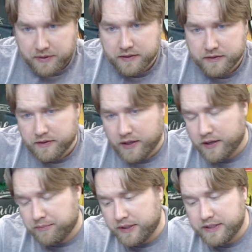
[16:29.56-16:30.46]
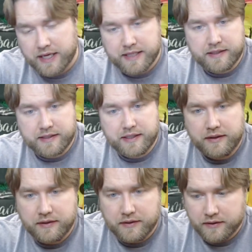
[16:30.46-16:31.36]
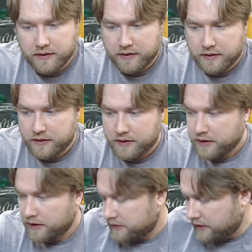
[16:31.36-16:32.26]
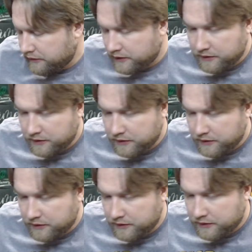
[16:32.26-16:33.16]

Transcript: this pretty tasty. Definitely would